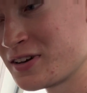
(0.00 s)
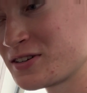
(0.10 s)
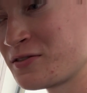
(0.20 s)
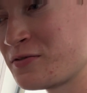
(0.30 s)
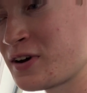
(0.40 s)

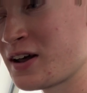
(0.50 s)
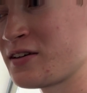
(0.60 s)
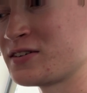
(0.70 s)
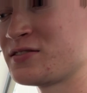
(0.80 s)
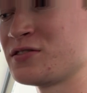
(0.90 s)
So if I'd
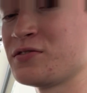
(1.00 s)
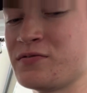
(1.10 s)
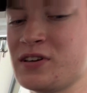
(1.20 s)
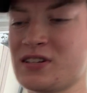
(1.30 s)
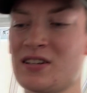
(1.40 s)
had 2
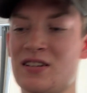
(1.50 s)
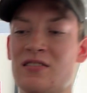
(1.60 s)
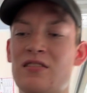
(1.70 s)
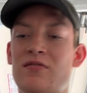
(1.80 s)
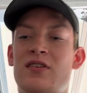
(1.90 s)
of these, because
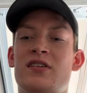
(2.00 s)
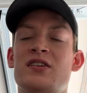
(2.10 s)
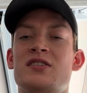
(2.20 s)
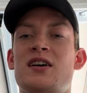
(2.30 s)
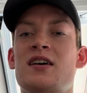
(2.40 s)
they're even on
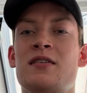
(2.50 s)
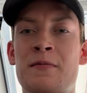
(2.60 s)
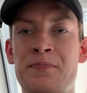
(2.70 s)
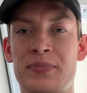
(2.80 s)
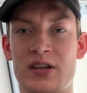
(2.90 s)
each side,
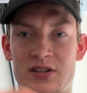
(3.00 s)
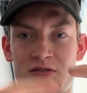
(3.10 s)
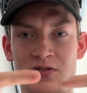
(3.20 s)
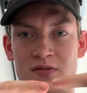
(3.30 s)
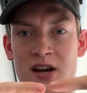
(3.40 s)
the
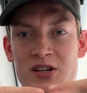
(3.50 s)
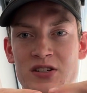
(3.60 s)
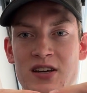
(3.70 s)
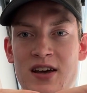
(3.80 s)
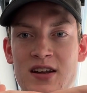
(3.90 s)
screws would
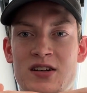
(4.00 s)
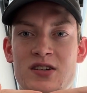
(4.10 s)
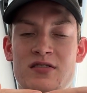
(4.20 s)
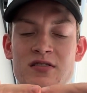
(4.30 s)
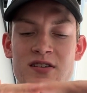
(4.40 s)
actually hit each
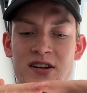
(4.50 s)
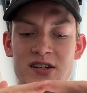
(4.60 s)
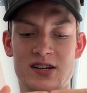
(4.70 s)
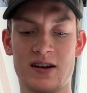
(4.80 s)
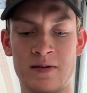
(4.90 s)
other on
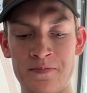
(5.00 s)
each side.